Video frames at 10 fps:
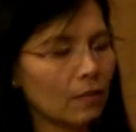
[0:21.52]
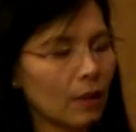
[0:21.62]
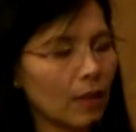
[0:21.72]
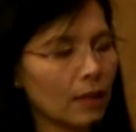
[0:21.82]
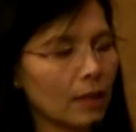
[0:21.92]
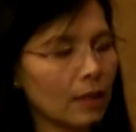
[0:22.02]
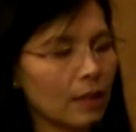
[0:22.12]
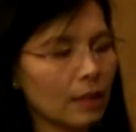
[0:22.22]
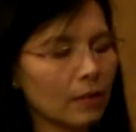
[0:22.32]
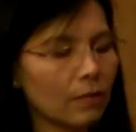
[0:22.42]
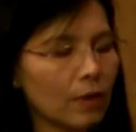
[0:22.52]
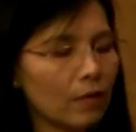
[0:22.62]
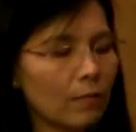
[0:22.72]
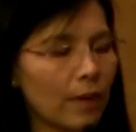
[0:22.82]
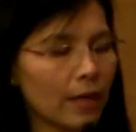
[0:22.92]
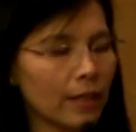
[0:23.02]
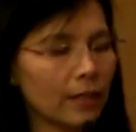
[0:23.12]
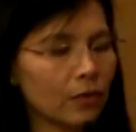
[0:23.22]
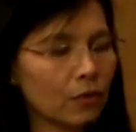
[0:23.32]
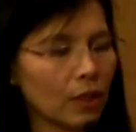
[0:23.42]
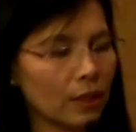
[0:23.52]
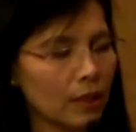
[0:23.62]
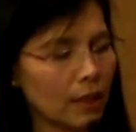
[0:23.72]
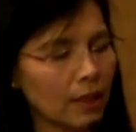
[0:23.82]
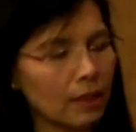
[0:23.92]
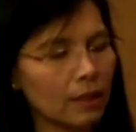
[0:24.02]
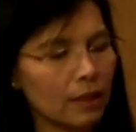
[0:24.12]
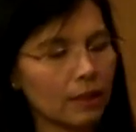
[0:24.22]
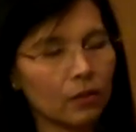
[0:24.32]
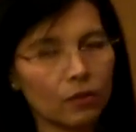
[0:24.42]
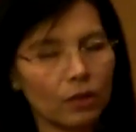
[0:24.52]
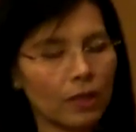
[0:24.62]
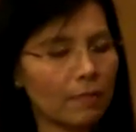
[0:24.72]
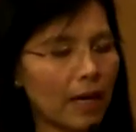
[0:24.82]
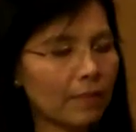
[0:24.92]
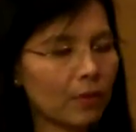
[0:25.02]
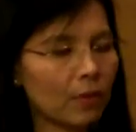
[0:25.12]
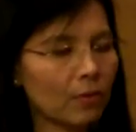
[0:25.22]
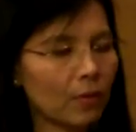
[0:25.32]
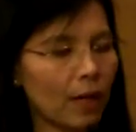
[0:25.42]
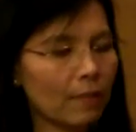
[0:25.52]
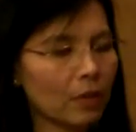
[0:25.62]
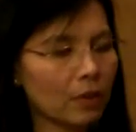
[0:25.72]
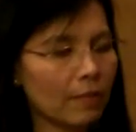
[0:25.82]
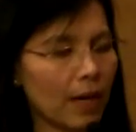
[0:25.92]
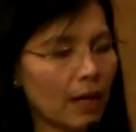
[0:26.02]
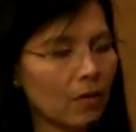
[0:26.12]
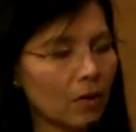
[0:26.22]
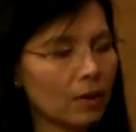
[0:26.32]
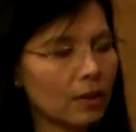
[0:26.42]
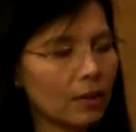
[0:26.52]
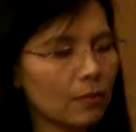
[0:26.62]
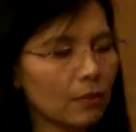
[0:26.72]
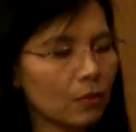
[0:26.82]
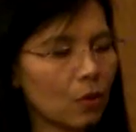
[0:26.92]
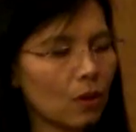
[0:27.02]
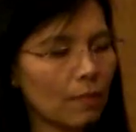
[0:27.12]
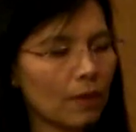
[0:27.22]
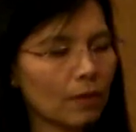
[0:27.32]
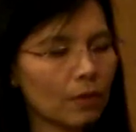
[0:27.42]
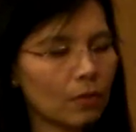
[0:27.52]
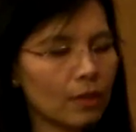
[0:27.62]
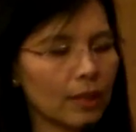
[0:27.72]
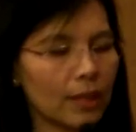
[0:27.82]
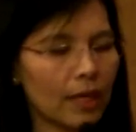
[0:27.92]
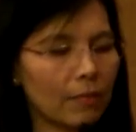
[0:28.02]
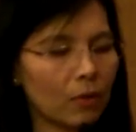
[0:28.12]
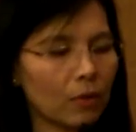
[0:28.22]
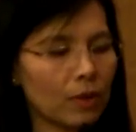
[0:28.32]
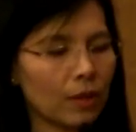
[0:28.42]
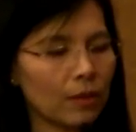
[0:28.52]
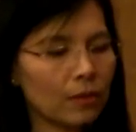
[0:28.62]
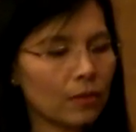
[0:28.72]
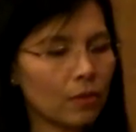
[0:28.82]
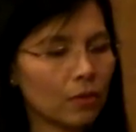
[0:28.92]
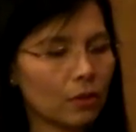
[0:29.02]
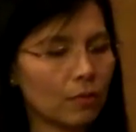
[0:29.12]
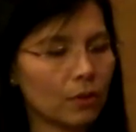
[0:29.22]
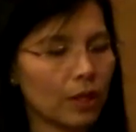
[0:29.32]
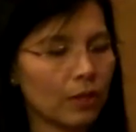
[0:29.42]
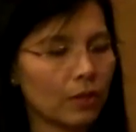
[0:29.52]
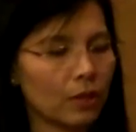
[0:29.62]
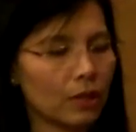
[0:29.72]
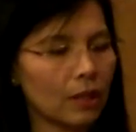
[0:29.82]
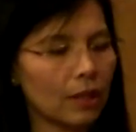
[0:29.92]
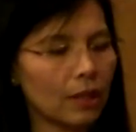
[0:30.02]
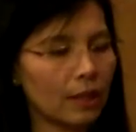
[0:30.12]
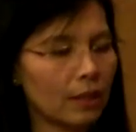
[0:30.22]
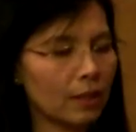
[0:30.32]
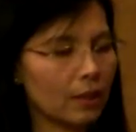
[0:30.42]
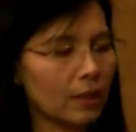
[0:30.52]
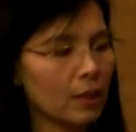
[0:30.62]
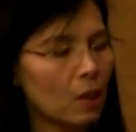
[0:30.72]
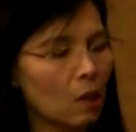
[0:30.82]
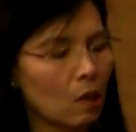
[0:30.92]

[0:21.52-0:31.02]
one is one of my instructor in my program, Dr. Bangon. She will talk about the chronic care model and social protection in addiction.